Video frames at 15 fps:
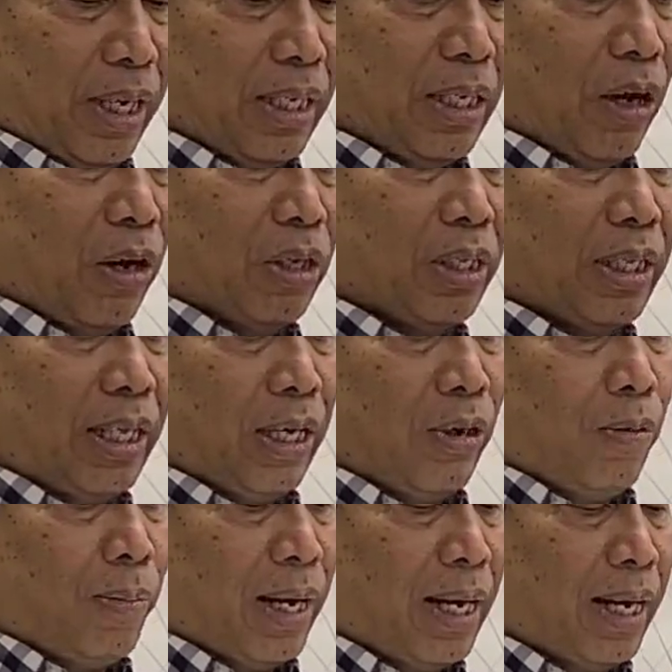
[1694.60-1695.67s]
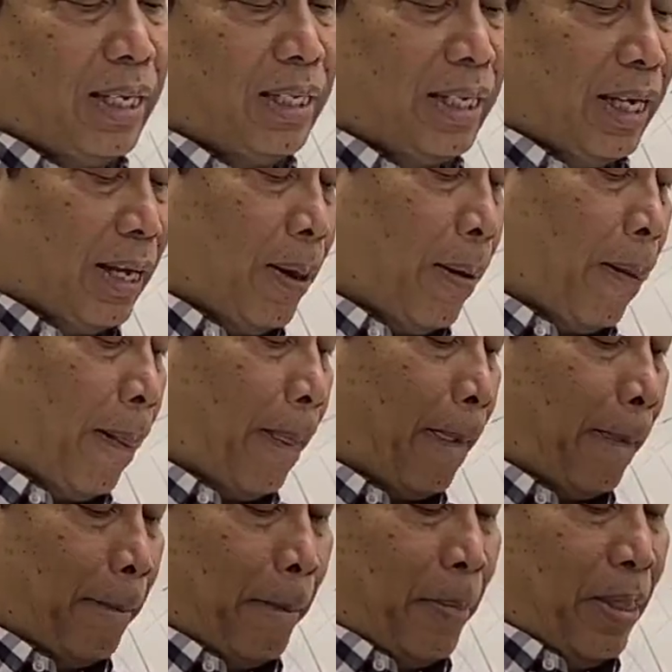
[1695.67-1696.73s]
that's osteomalacia.
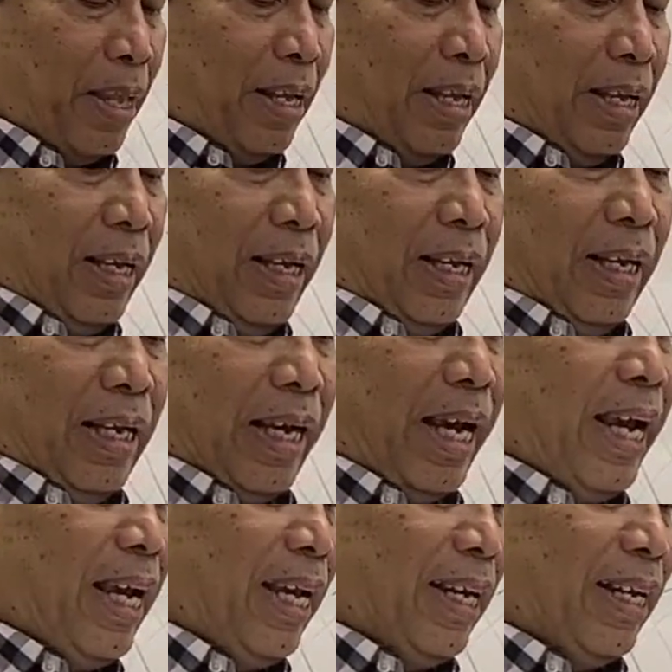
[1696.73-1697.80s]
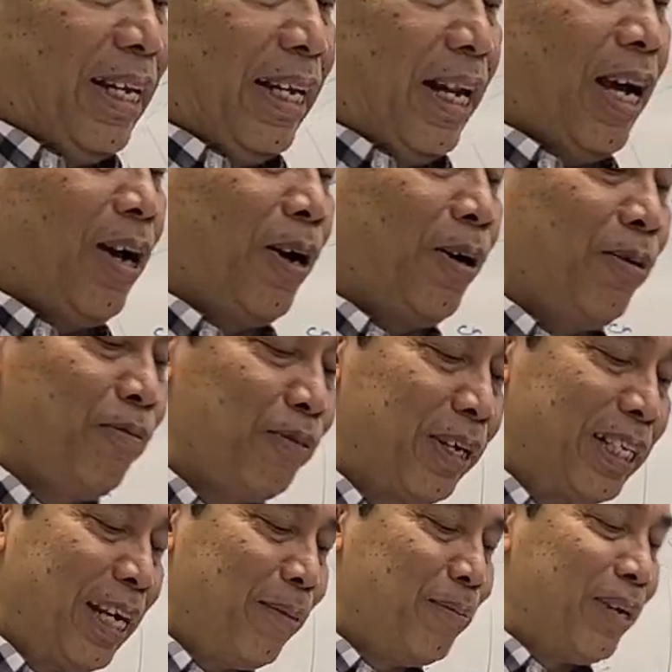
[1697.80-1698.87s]
Okay, now for
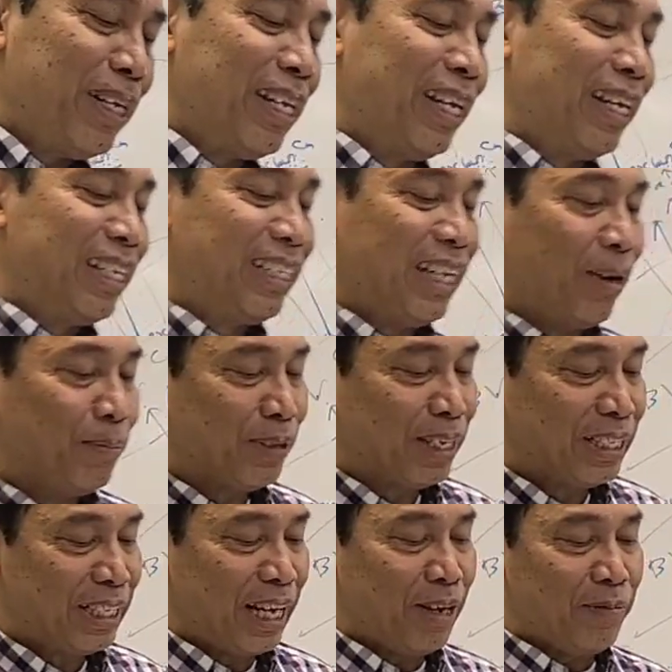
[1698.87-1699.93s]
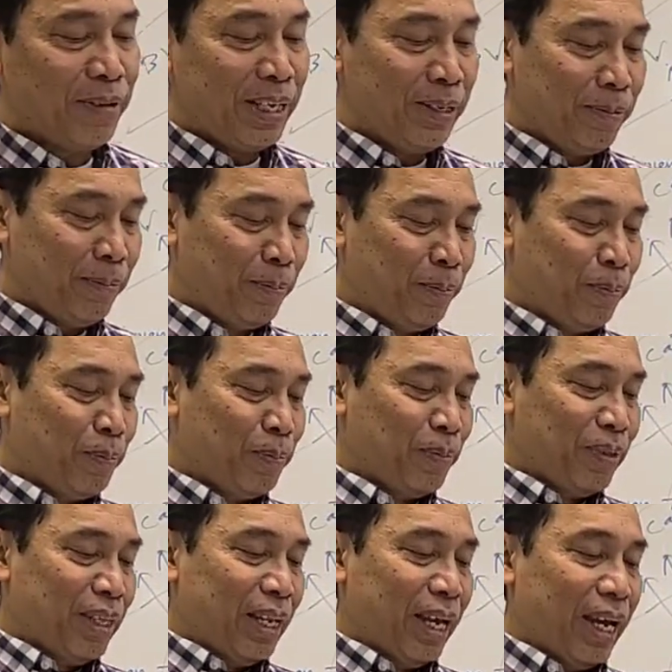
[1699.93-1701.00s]
chapter 7
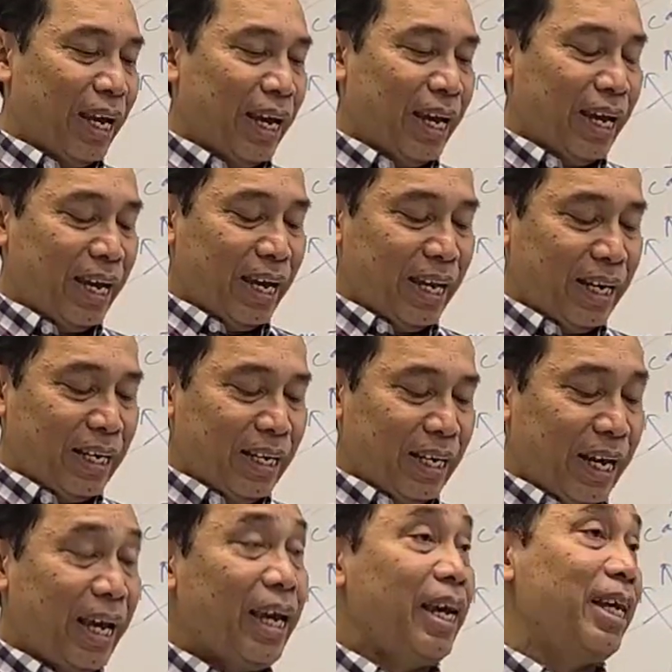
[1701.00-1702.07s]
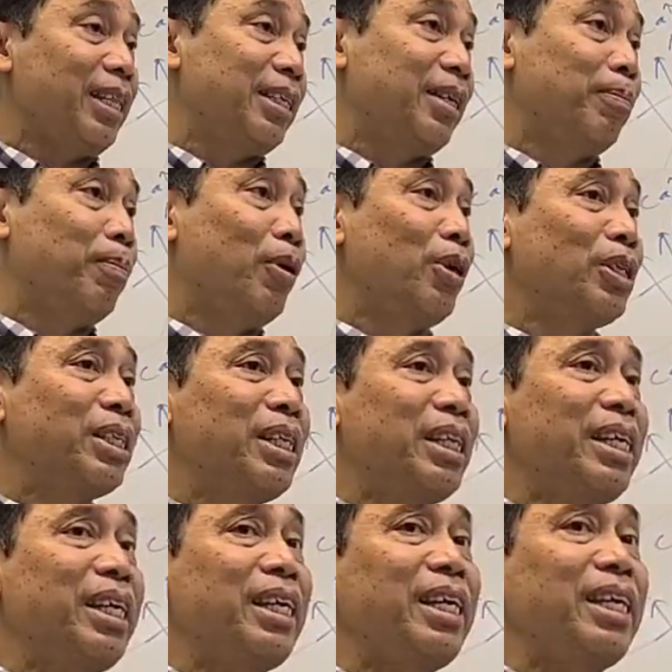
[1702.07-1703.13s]
and 8,
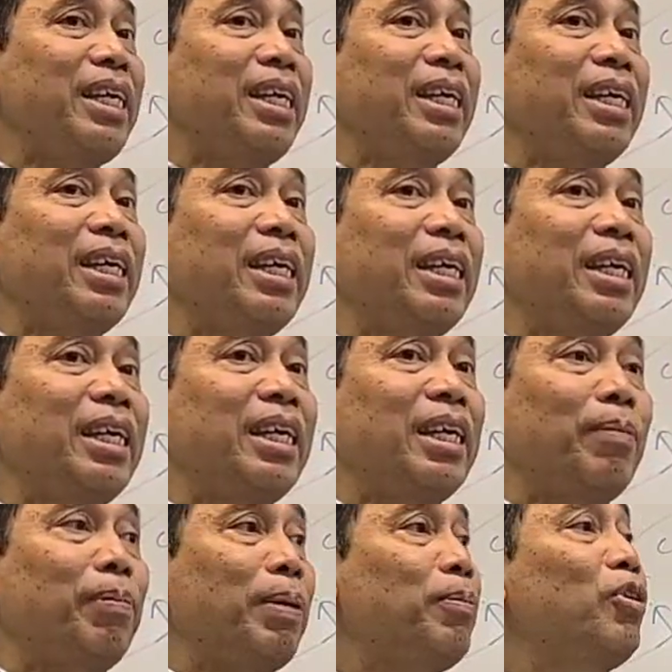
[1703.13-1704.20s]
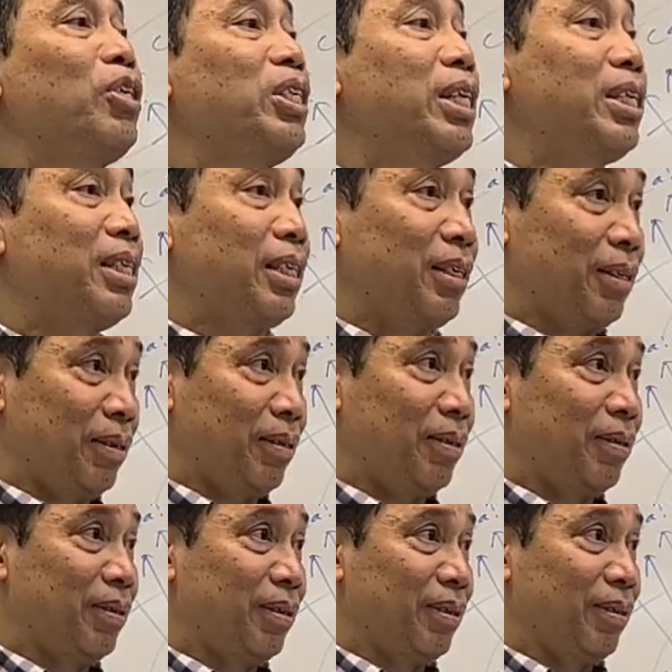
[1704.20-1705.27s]
mostly memorization.
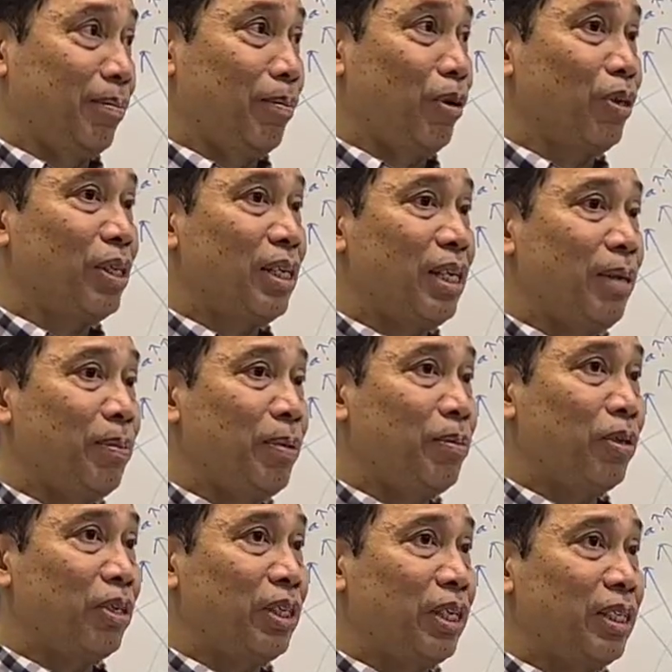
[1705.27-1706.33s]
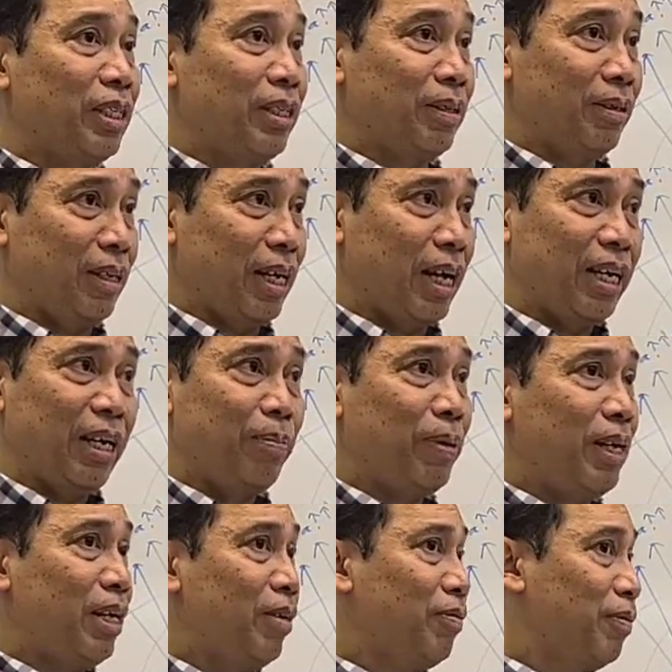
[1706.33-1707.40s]
Mostly memorization. And I
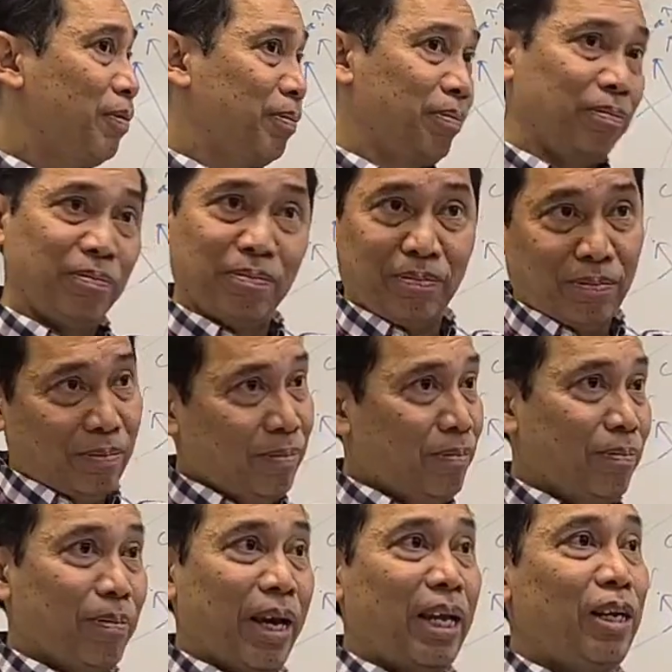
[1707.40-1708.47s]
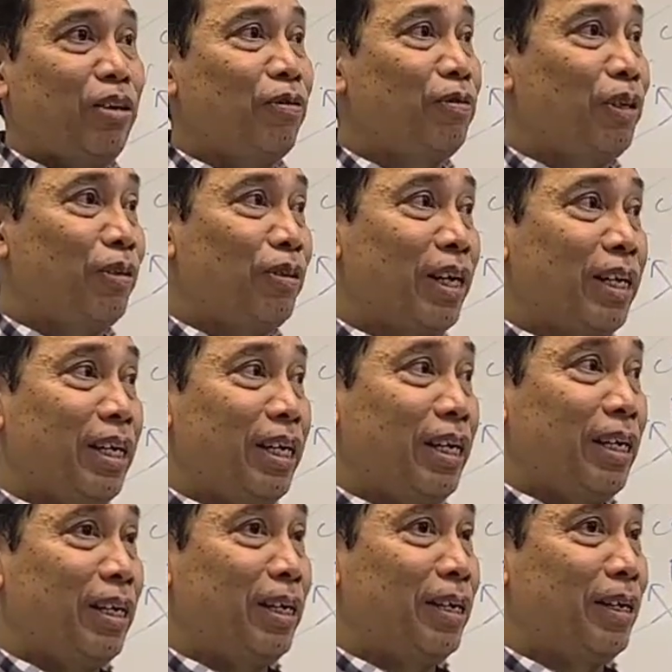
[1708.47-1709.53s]
believe many of you
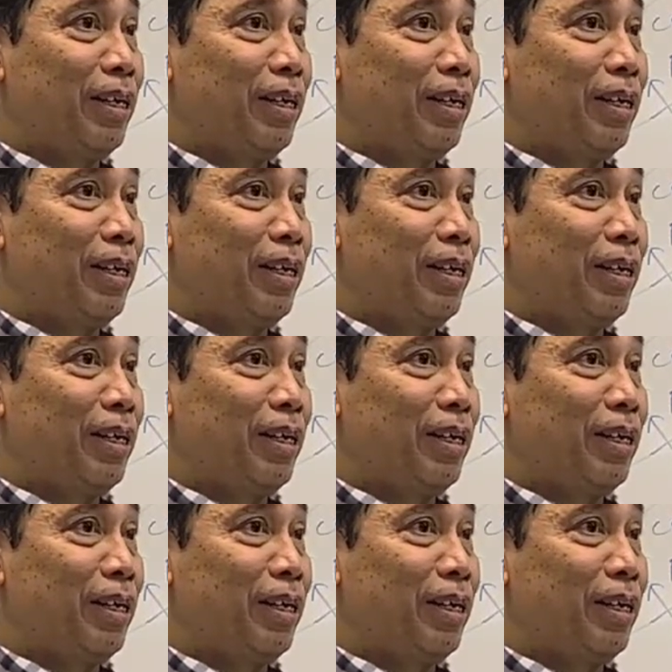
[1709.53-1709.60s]
already